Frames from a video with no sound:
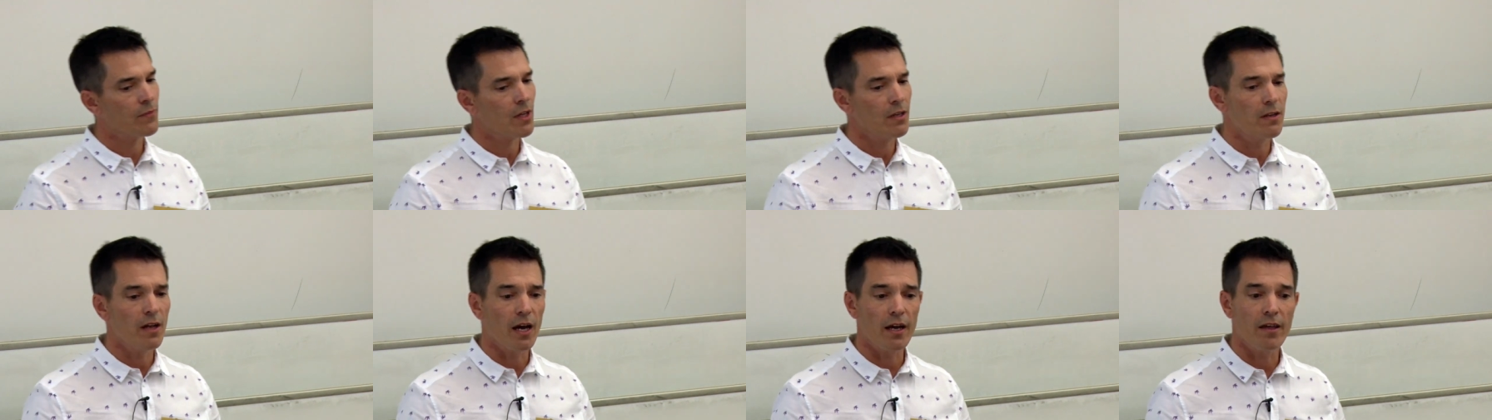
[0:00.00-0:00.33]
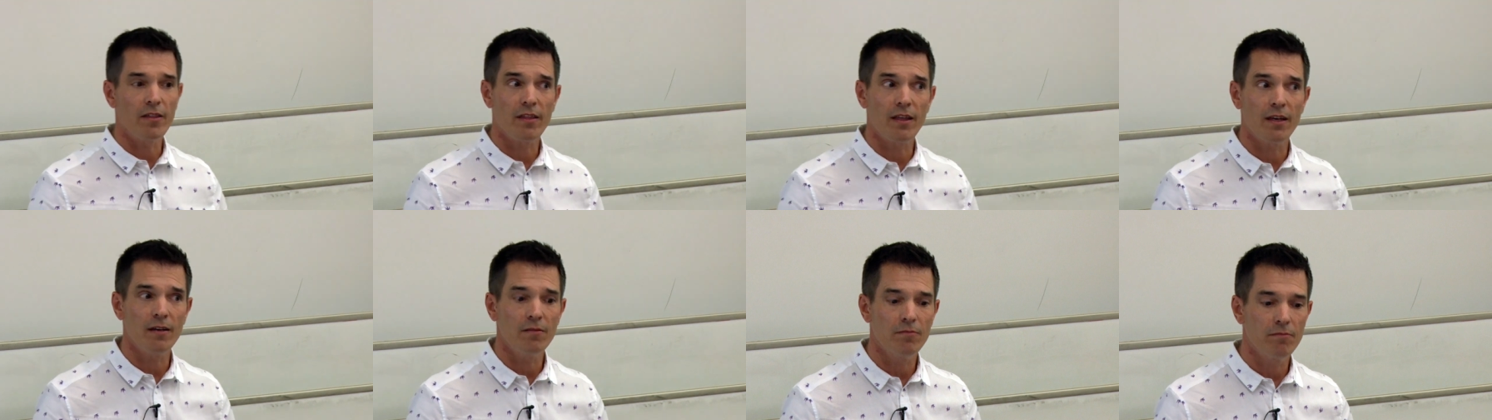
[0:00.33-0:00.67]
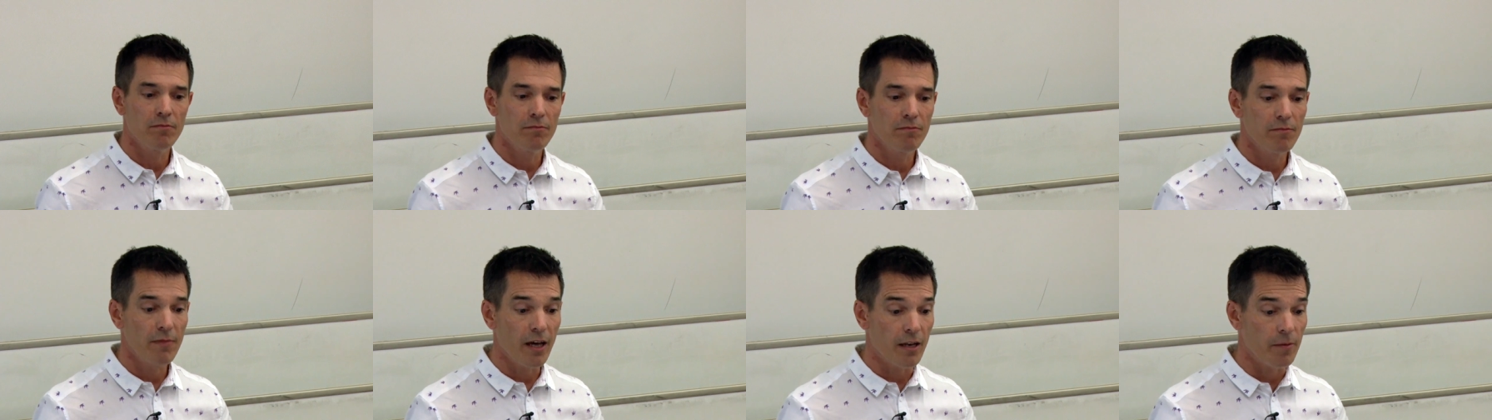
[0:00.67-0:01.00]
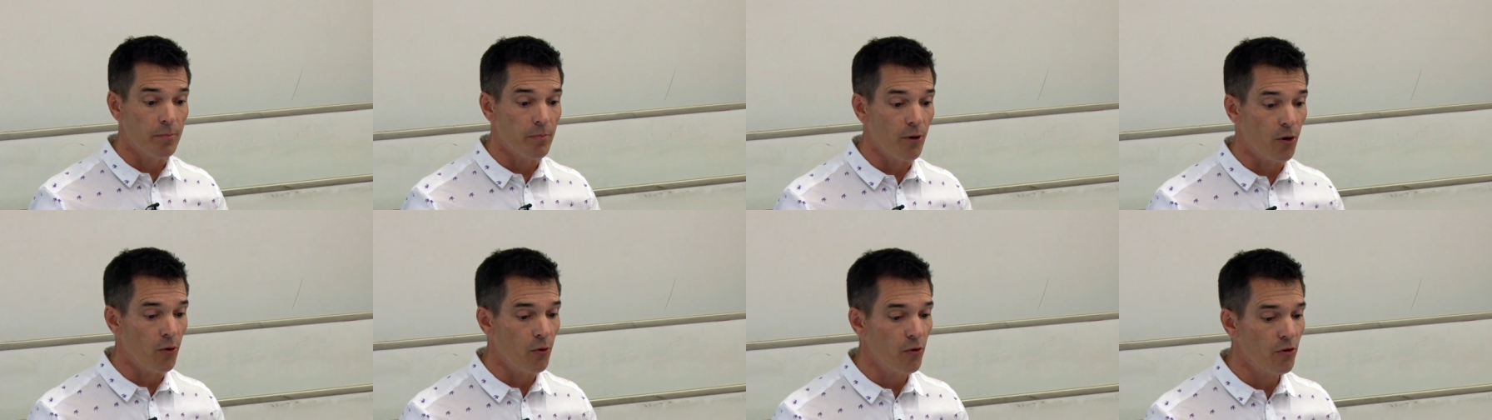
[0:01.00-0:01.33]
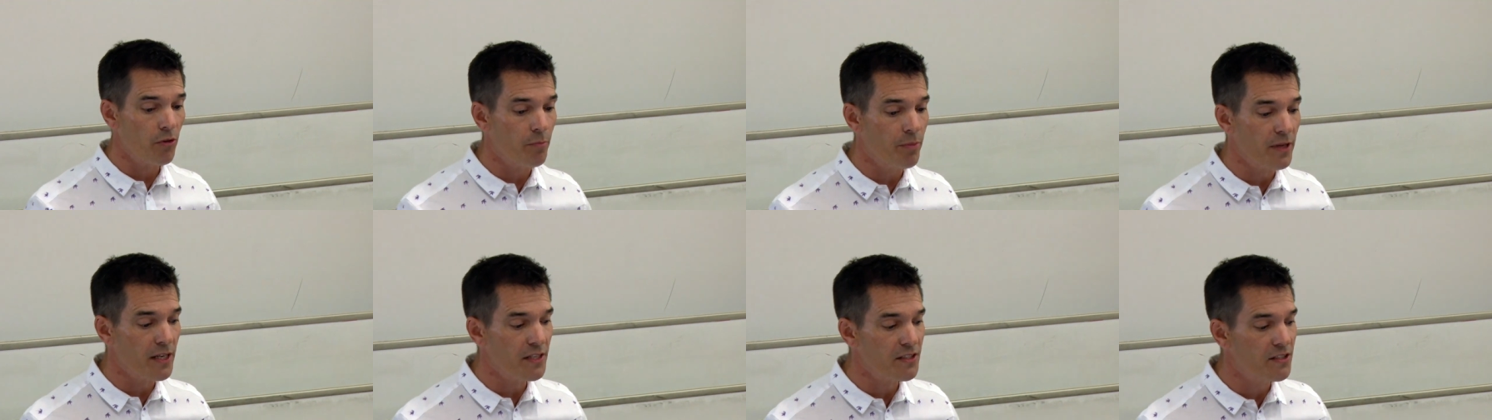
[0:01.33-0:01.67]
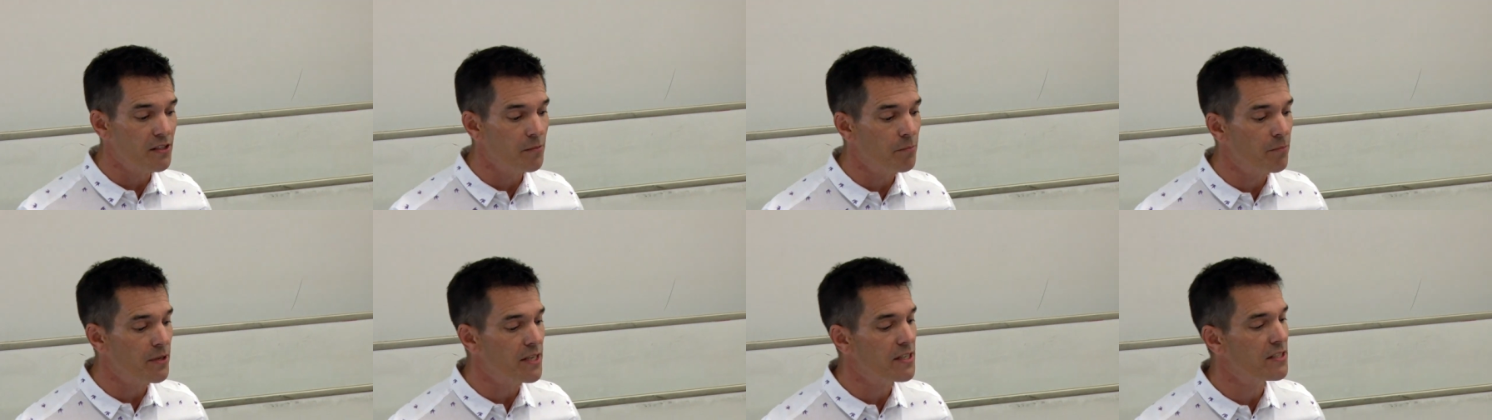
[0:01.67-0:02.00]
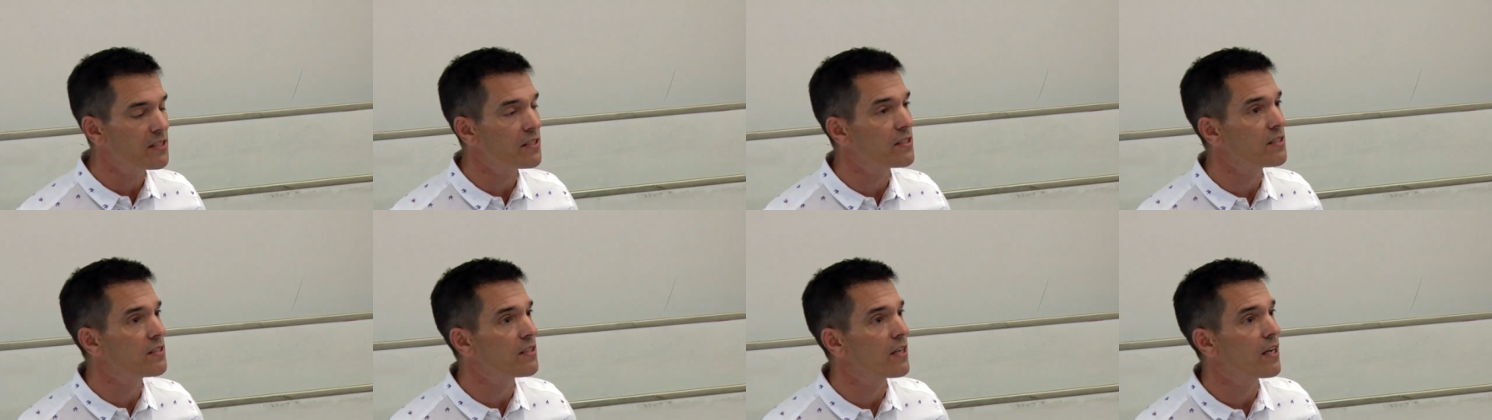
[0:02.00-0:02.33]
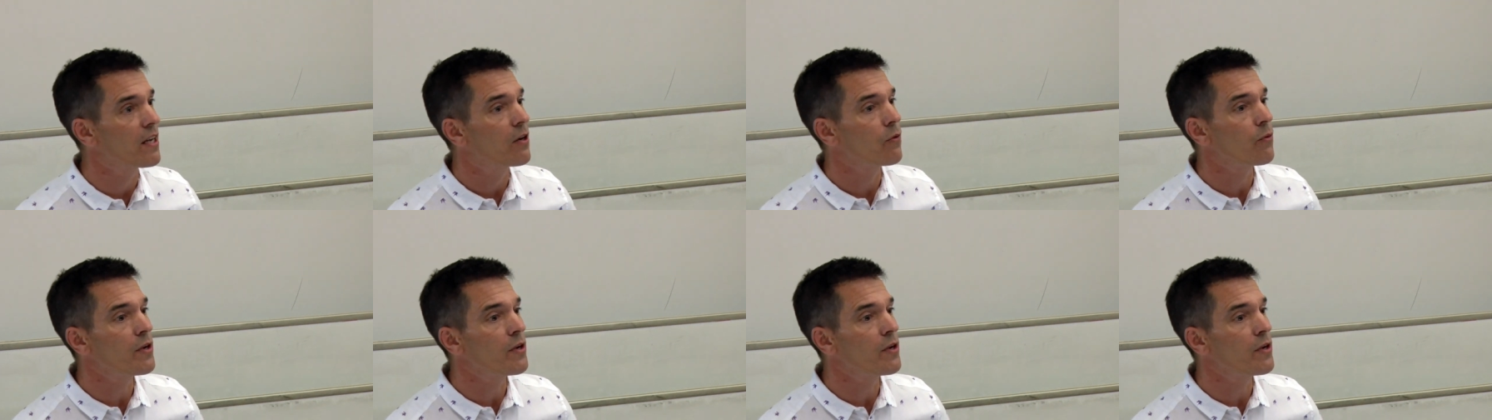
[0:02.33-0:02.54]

Neither and both bits and pieces,